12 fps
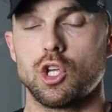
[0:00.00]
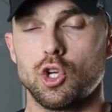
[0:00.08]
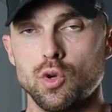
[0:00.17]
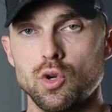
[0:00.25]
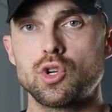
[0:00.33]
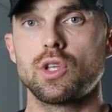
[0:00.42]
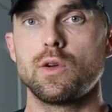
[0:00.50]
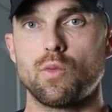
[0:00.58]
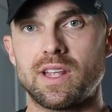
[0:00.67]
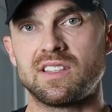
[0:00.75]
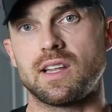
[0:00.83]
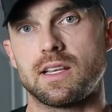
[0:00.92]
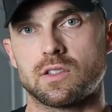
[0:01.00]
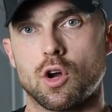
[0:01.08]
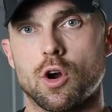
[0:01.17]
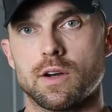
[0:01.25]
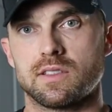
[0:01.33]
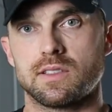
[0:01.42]
Usually Wednesday's the
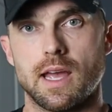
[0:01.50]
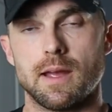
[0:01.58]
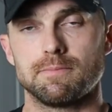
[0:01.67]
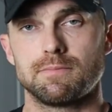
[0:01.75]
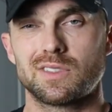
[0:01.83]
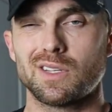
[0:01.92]
hardest day.